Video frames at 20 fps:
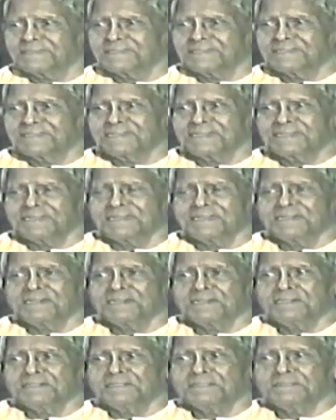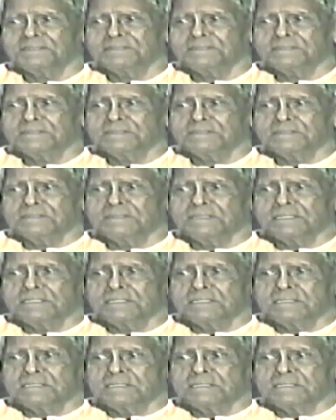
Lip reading: (no one is talking)